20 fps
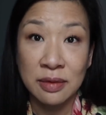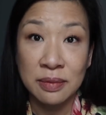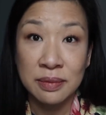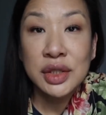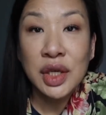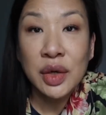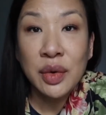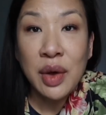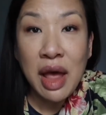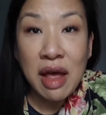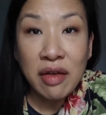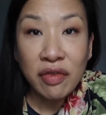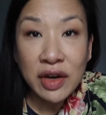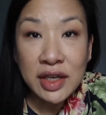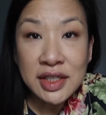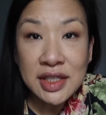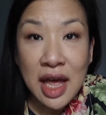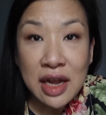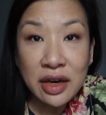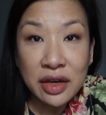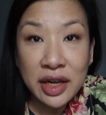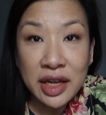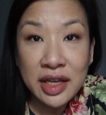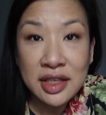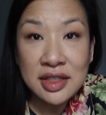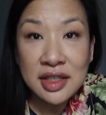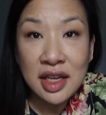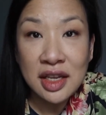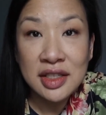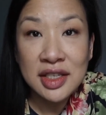So every Saturday
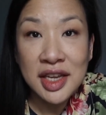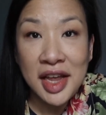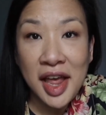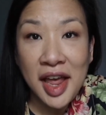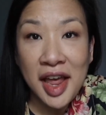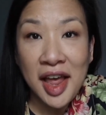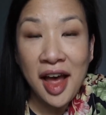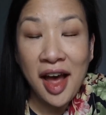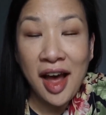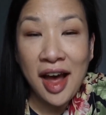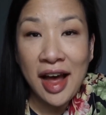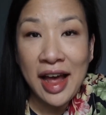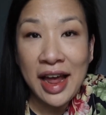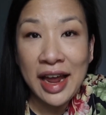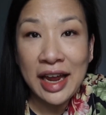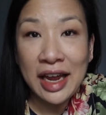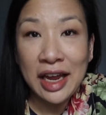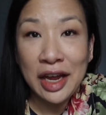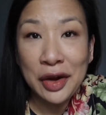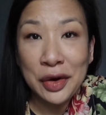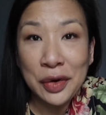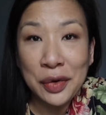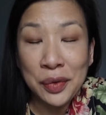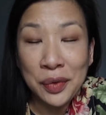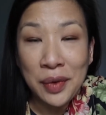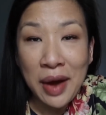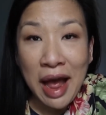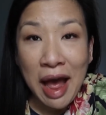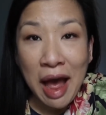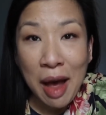and Sunday, I
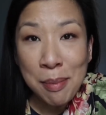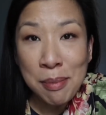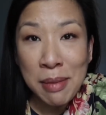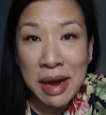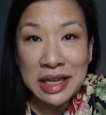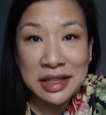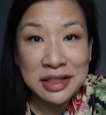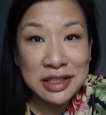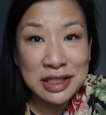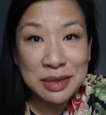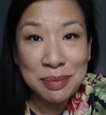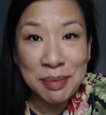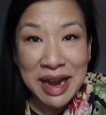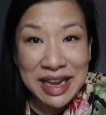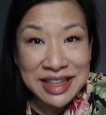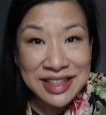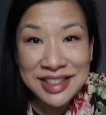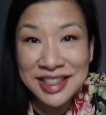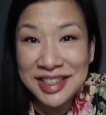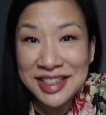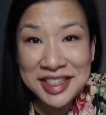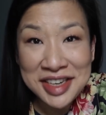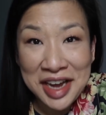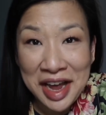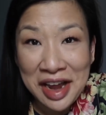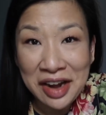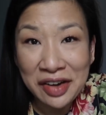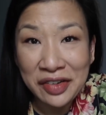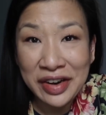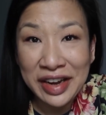grab my Smythson
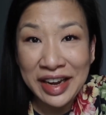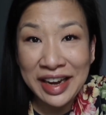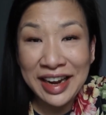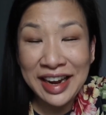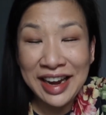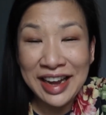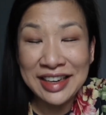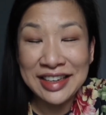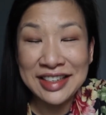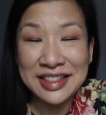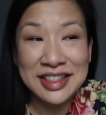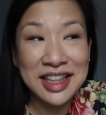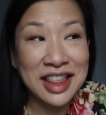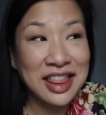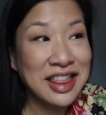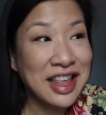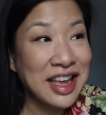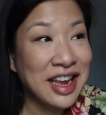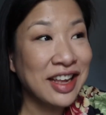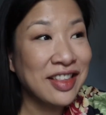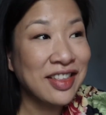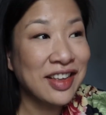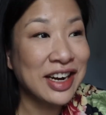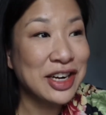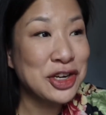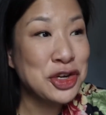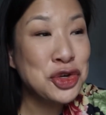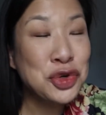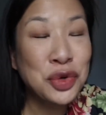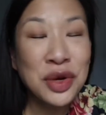diary. It is the thing that
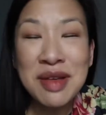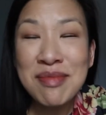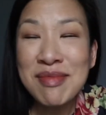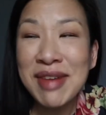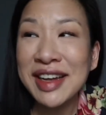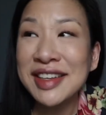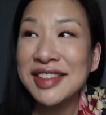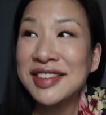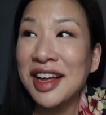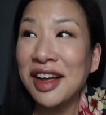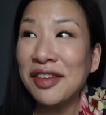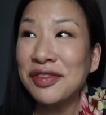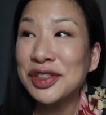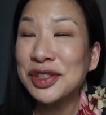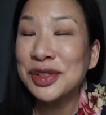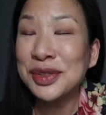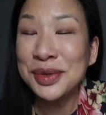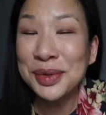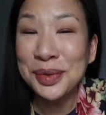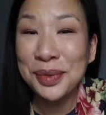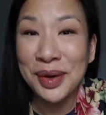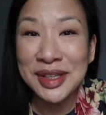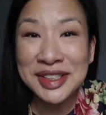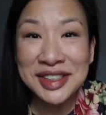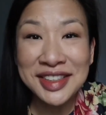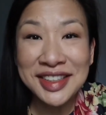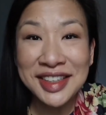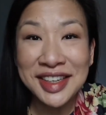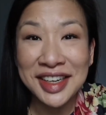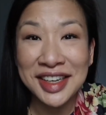I treat myself to
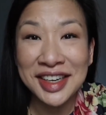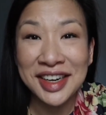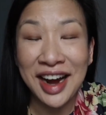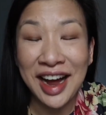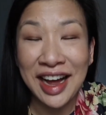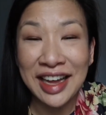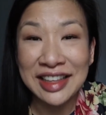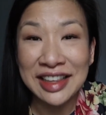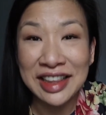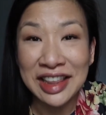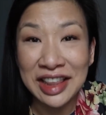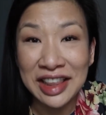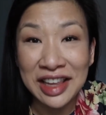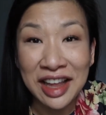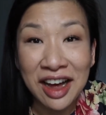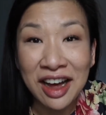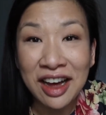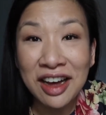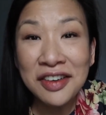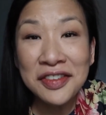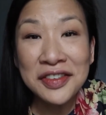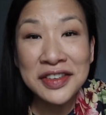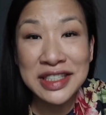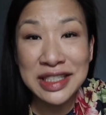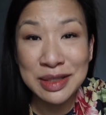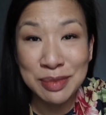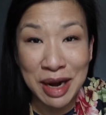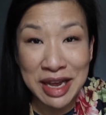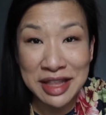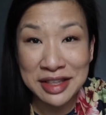once a year. I love
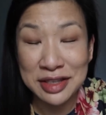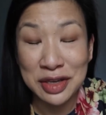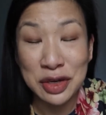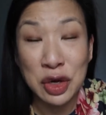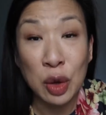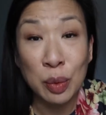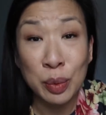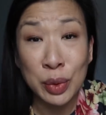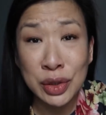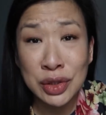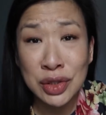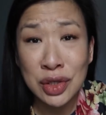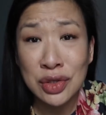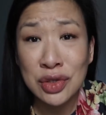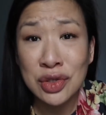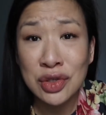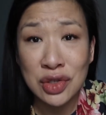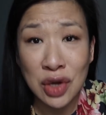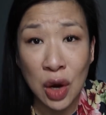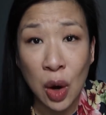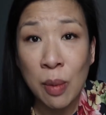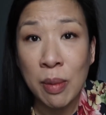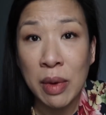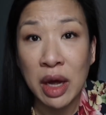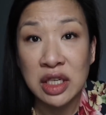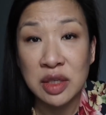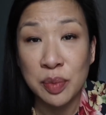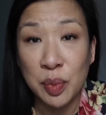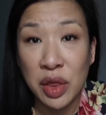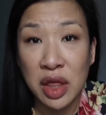Smythson notebooks so
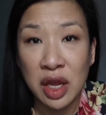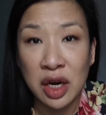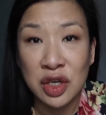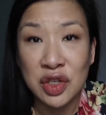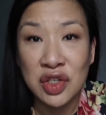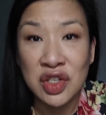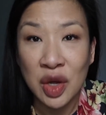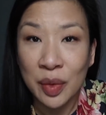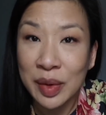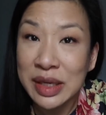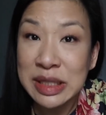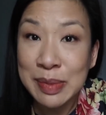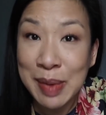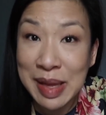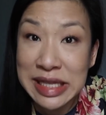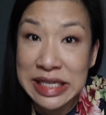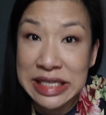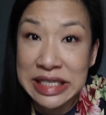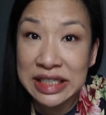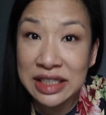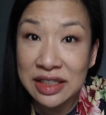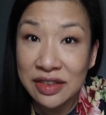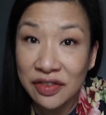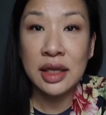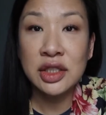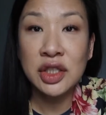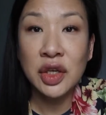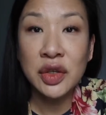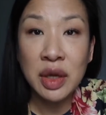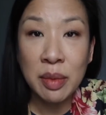much, but they are so expensive.
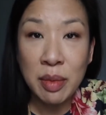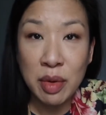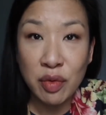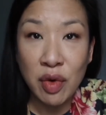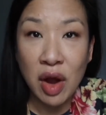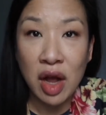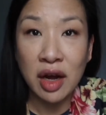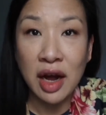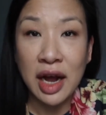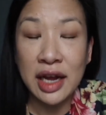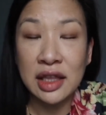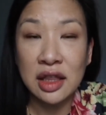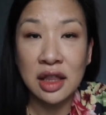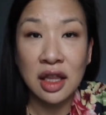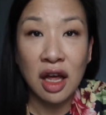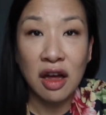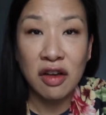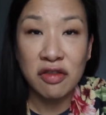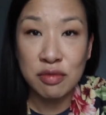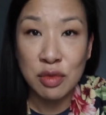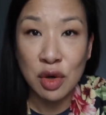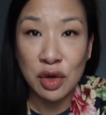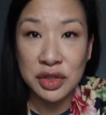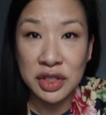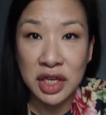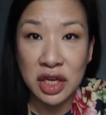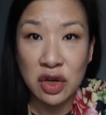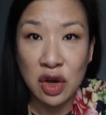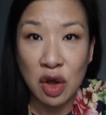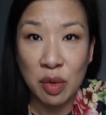And don't get me wrong, I love
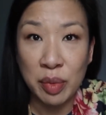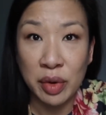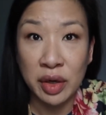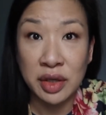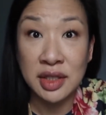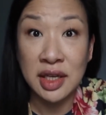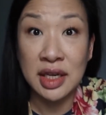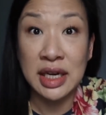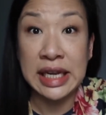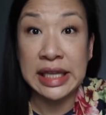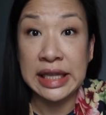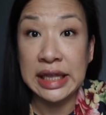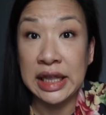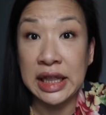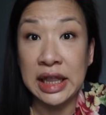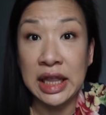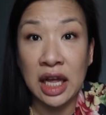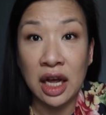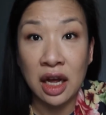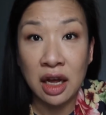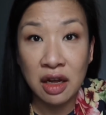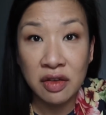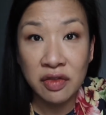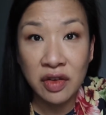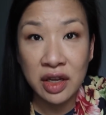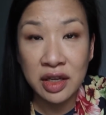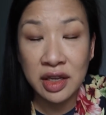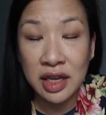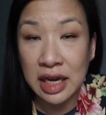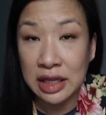Moleskine notebooks and I love
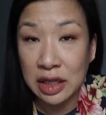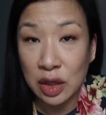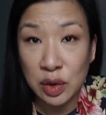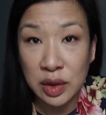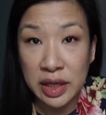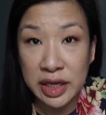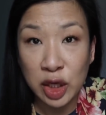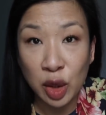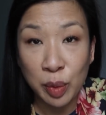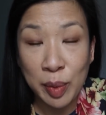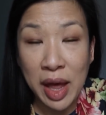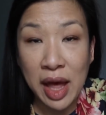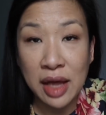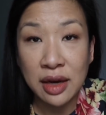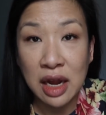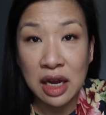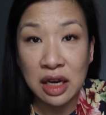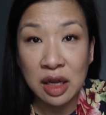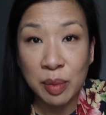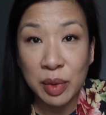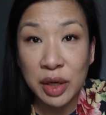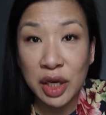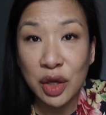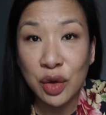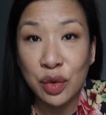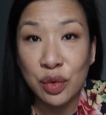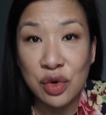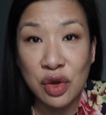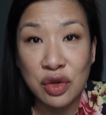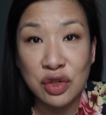a yellow legal pad. Anybody
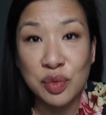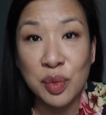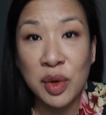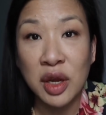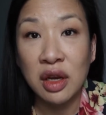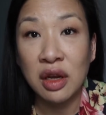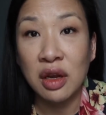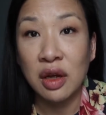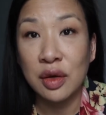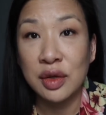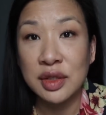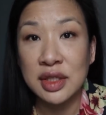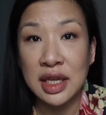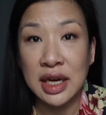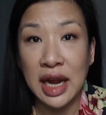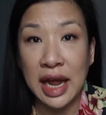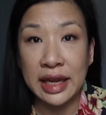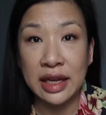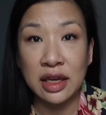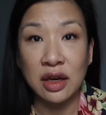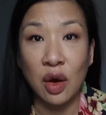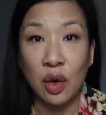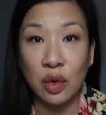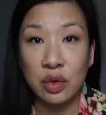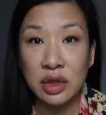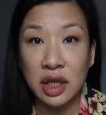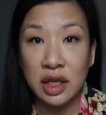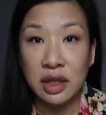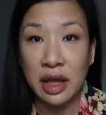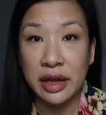who knows me knows that I can
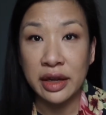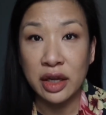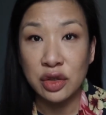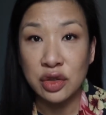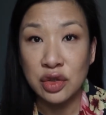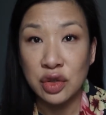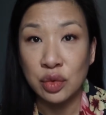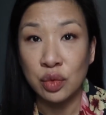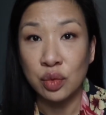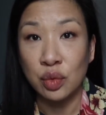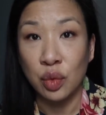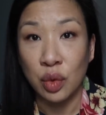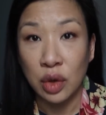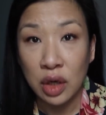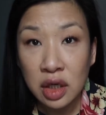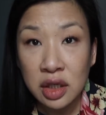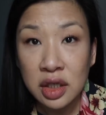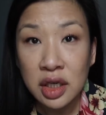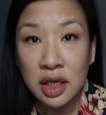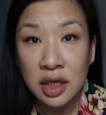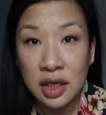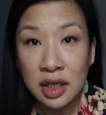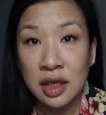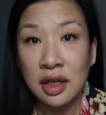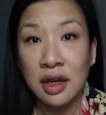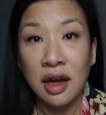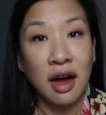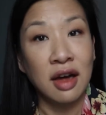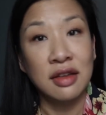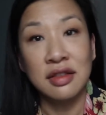only like do work
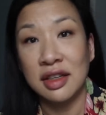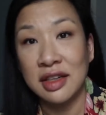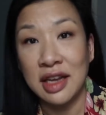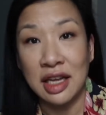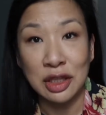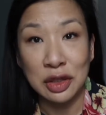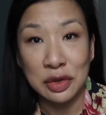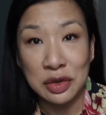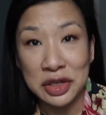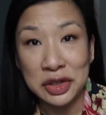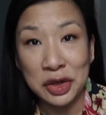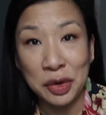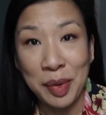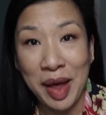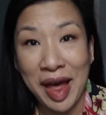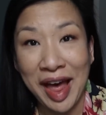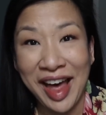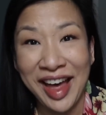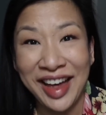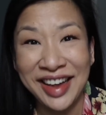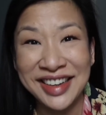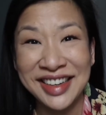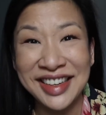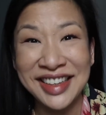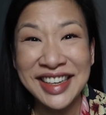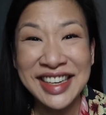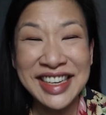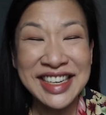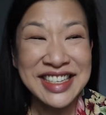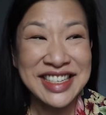on the yellow legal
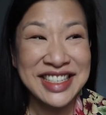pad.